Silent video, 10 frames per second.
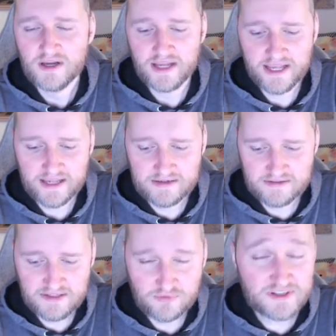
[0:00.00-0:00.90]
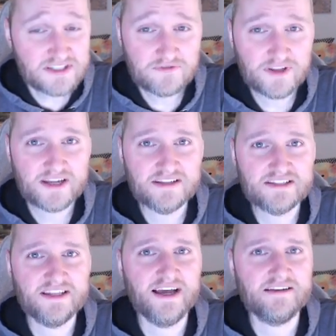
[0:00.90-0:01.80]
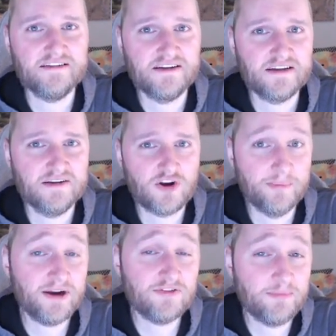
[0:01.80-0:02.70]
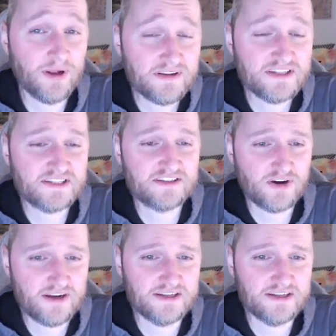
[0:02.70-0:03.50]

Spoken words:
And the reason for that is that comparative politics has taught